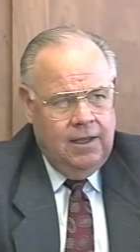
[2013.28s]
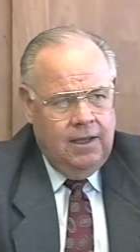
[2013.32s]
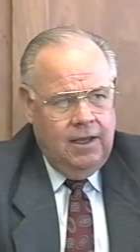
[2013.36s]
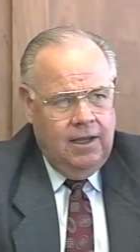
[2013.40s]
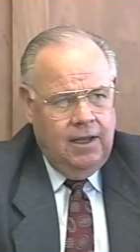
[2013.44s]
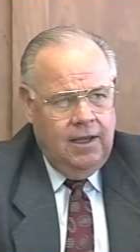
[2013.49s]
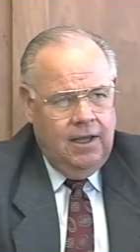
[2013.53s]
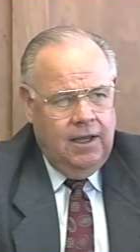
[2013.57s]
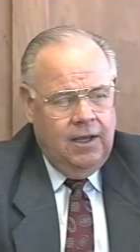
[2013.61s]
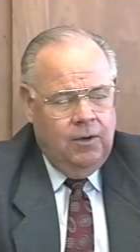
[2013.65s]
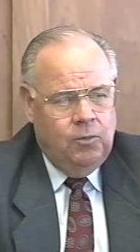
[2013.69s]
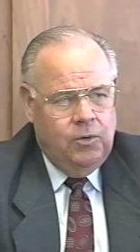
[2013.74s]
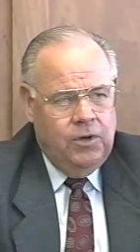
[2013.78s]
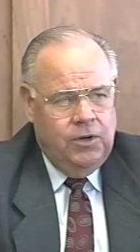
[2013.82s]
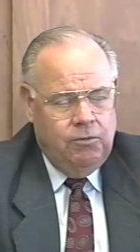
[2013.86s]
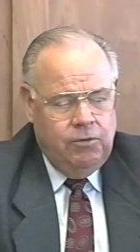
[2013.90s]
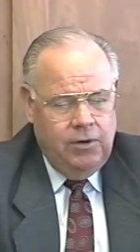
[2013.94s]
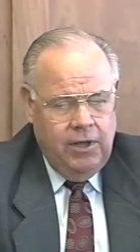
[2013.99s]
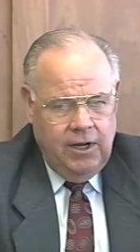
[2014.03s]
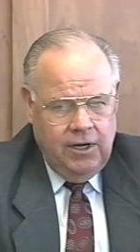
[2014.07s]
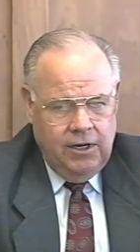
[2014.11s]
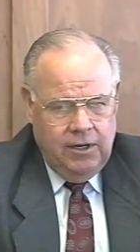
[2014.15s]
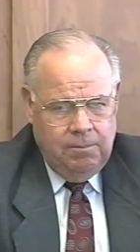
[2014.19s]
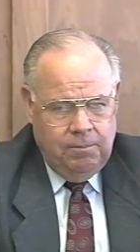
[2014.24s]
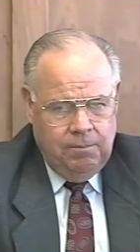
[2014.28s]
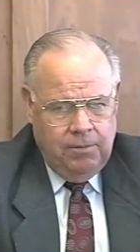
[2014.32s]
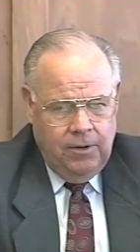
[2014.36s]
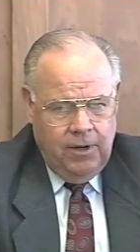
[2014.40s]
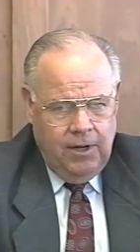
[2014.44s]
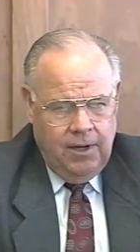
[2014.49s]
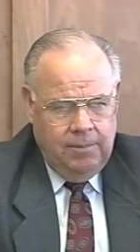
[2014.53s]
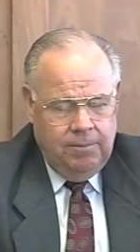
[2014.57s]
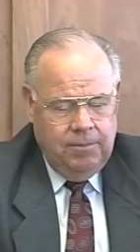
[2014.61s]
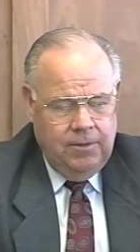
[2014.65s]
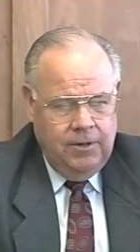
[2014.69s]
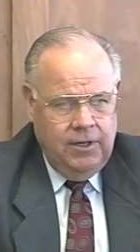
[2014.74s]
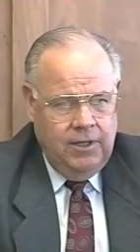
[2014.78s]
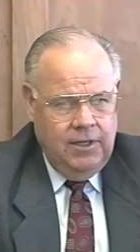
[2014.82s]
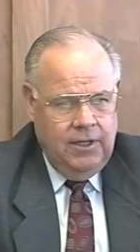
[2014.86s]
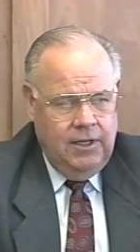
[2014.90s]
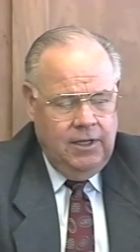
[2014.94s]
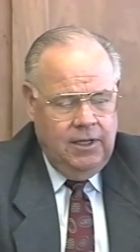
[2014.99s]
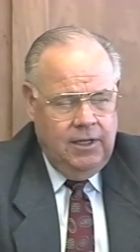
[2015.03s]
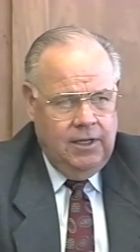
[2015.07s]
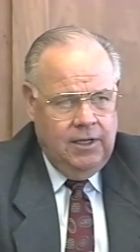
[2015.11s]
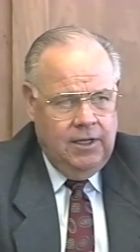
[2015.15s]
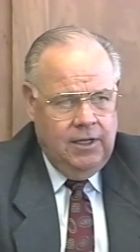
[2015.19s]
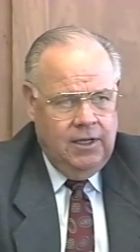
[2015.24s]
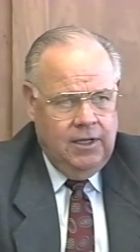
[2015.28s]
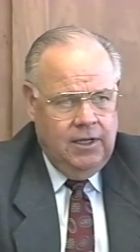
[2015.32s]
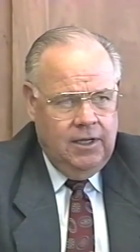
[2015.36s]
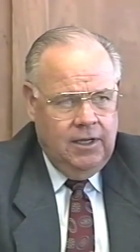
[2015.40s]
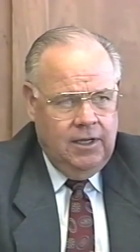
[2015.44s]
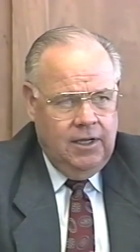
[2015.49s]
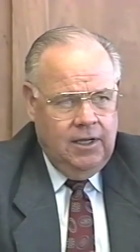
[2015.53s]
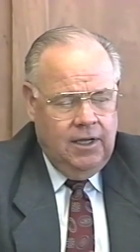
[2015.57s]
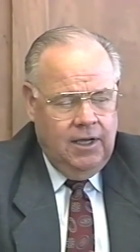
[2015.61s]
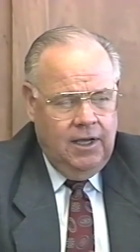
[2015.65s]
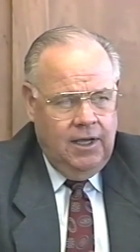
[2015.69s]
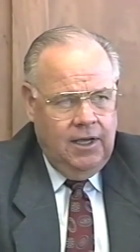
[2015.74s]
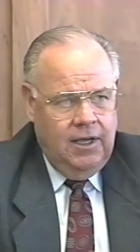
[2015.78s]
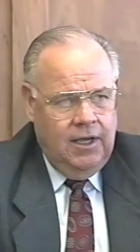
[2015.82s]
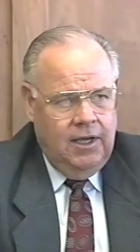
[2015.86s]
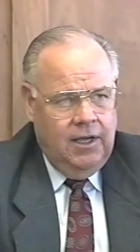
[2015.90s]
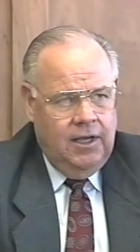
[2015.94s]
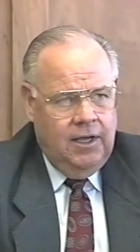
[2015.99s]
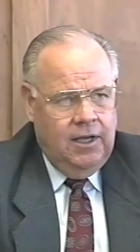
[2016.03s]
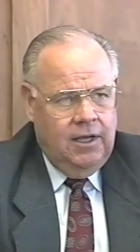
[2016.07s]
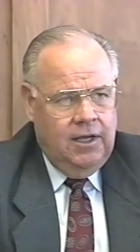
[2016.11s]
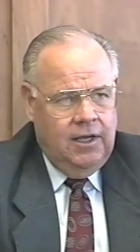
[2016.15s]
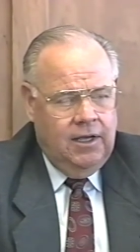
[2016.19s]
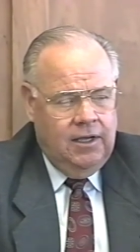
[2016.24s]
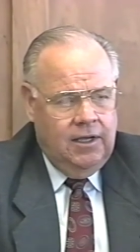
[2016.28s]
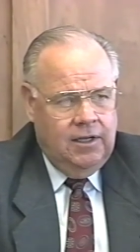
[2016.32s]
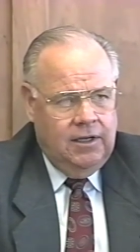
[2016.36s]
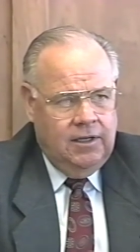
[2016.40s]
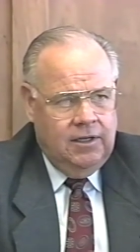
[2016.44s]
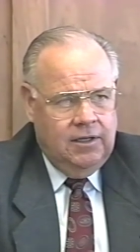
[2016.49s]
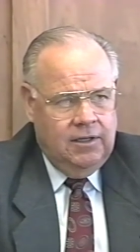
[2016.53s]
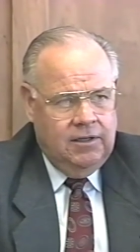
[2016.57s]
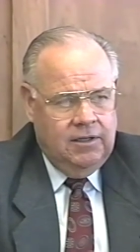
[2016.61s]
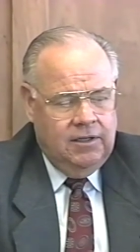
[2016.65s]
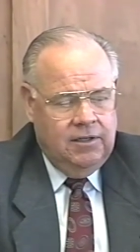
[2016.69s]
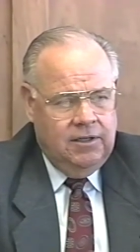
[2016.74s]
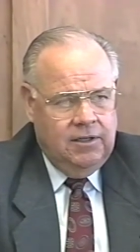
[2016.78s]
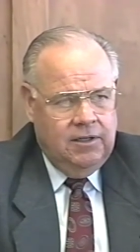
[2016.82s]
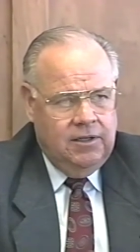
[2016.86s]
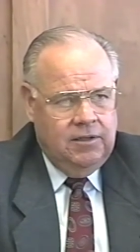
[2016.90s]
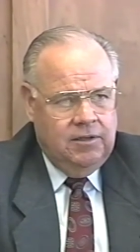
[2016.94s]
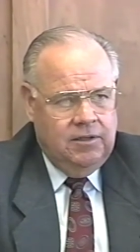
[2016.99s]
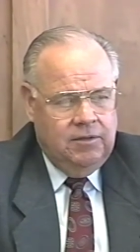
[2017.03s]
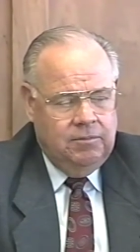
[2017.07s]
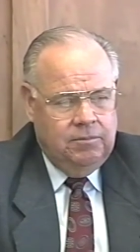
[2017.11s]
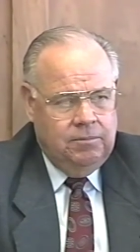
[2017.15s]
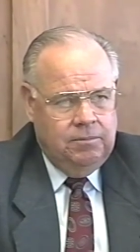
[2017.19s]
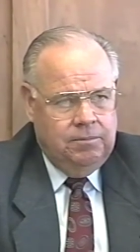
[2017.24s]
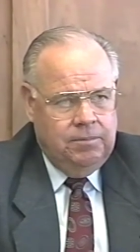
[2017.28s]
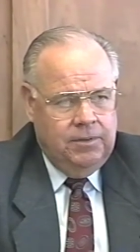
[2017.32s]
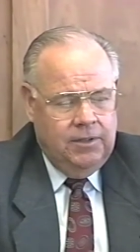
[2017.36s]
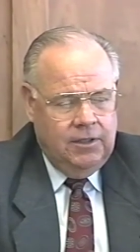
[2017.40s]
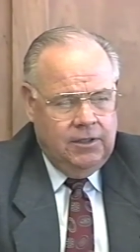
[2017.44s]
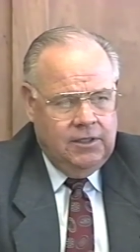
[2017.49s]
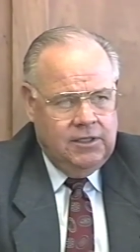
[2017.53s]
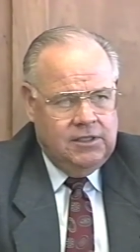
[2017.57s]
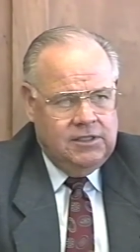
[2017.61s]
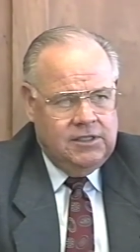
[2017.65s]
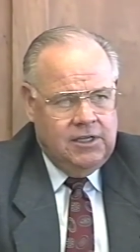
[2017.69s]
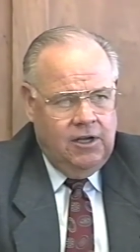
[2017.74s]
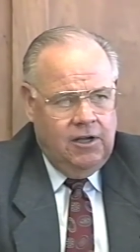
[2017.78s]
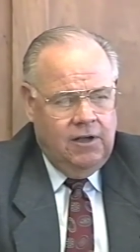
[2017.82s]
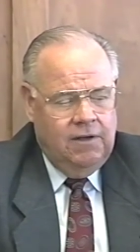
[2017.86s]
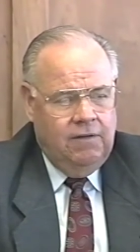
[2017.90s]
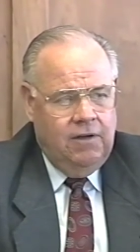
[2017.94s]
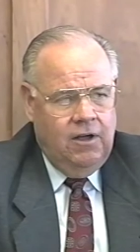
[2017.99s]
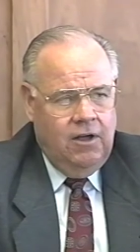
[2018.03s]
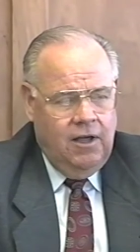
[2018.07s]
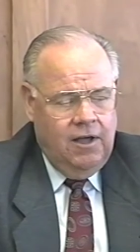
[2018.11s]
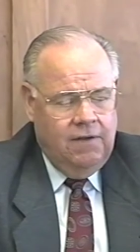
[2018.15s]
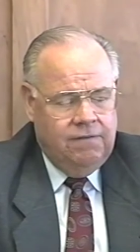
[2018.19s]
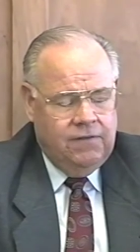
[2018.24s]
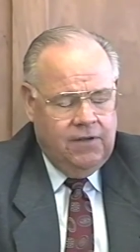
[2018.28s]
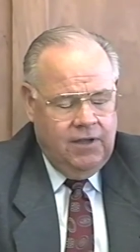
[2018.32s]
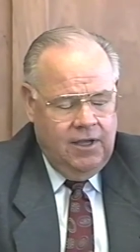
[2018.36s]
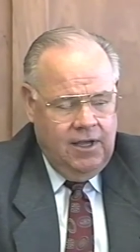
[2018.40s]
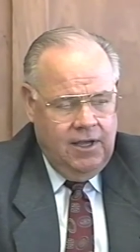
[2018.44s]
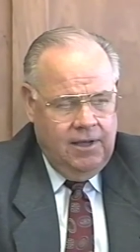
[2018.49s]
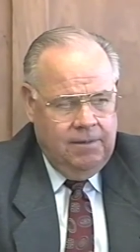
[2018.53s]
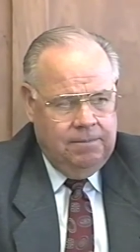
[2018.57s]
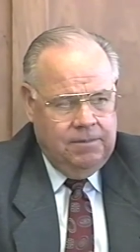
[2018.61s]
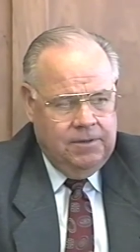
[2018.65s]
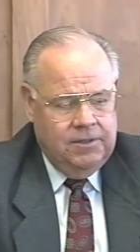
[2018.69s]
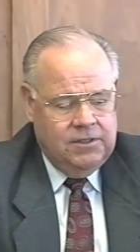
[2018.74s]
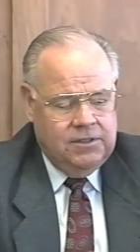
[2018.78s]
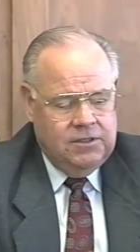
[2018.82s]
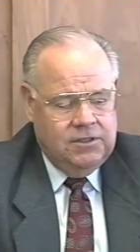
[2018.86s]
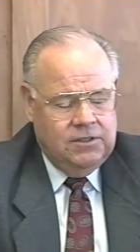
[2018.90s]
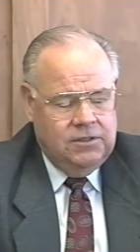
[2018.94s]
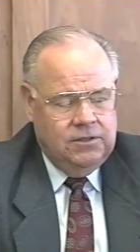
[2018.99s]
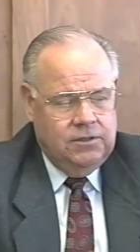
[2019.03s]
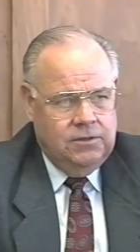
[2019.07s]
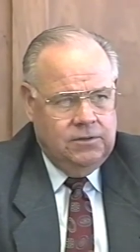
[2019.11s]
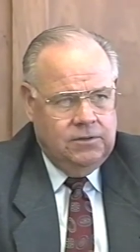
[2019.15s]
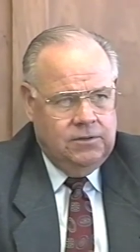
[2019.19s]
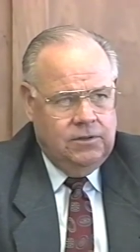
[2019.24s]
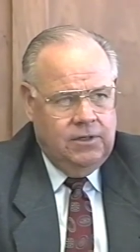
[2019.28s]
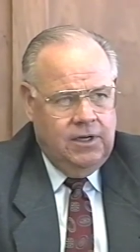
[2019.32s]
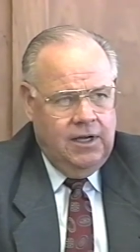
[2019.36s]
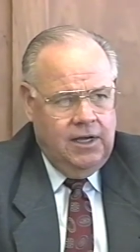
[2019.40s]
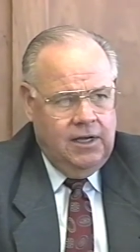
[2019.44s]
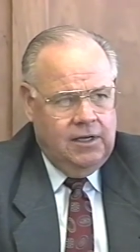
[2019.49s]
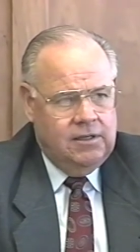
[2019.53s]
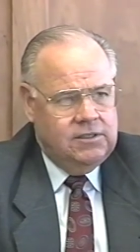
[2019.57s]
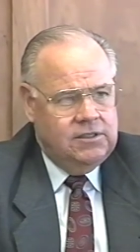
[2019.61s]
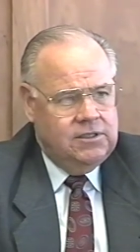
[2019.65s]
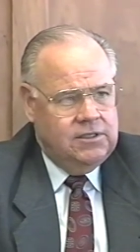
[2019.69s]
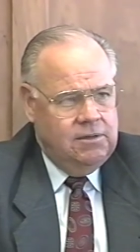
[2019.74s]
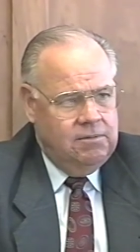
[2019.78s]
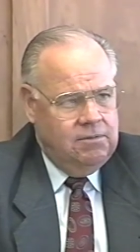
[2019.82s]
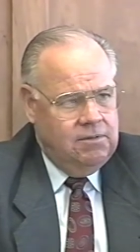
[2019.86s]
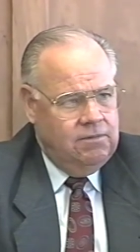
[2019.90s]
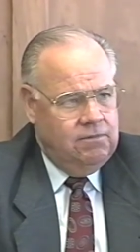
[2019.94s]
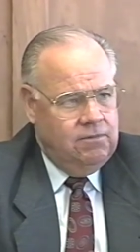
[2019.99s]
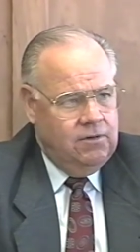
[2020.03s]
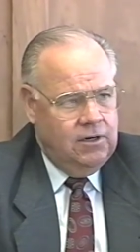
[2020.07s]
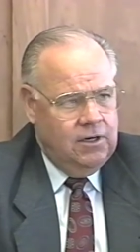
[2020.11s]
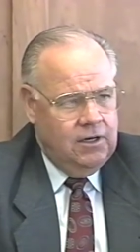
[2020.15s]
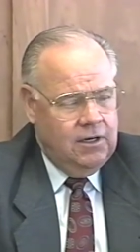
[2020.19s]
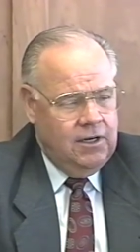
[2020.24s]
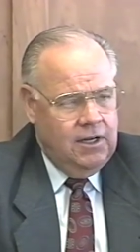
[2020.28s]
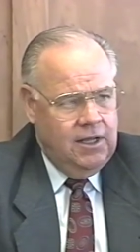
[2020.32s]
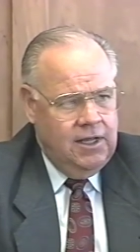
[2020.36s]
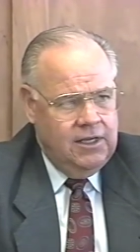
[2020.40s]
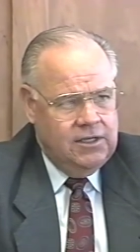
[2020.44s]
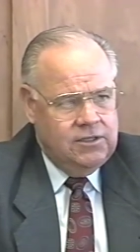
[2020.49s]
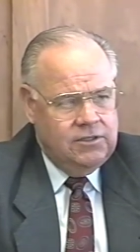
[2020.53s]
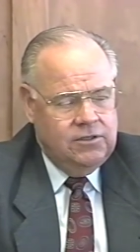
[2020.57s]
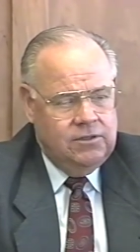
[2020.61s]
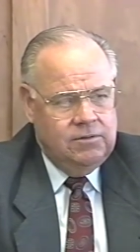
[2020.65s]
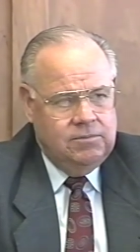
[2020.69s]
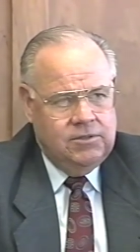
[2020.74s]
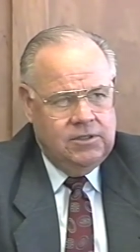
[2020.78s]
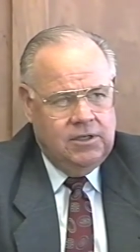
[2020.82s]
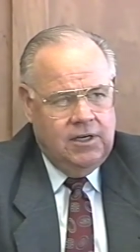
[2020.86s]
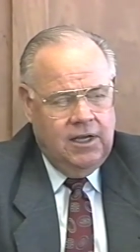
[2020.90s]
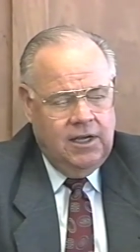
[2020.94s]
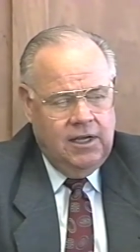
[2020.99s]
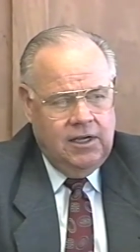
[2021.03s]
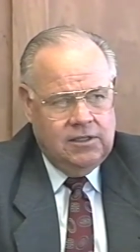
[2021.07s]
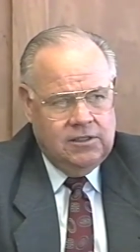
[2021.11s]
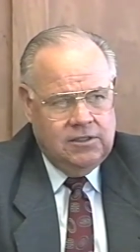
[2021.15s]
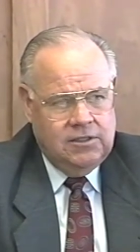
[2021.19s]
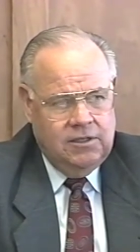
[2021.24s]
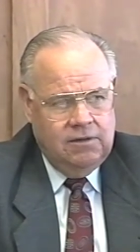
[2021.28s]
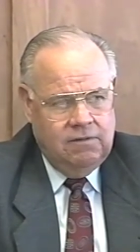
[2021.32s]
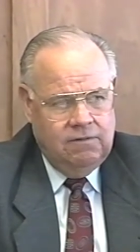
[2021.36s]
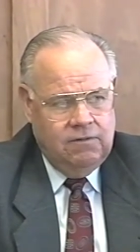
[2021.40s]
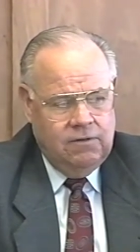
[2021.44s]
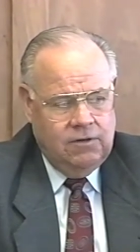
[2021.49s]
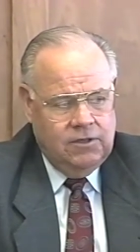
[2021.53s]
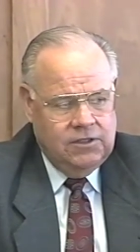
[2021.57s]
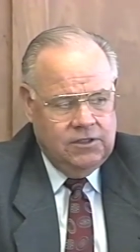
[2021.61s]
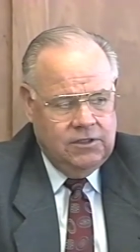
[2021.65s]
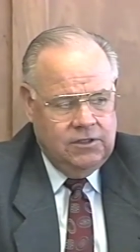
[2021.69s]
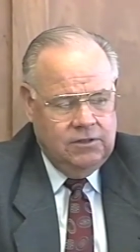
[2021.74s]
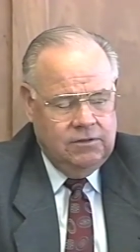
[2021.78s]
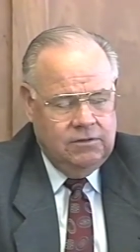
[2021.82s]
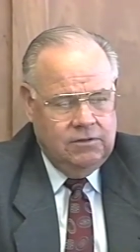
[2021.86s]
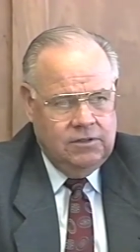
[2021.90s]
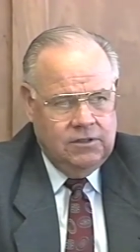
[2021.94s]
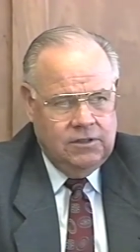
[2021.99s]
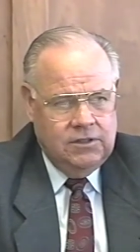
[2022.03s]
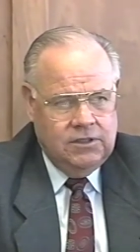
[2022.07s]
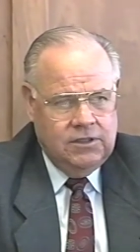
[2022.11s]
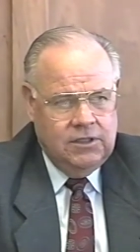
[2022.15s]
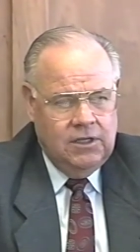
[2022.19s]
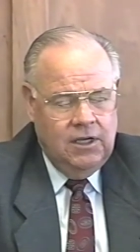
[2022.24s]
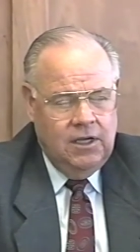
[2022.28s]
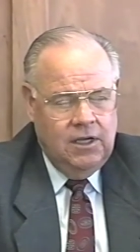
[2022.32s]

uh, we rented property, uh, buildings off, off campus to house some of our classrooms and to house some of our students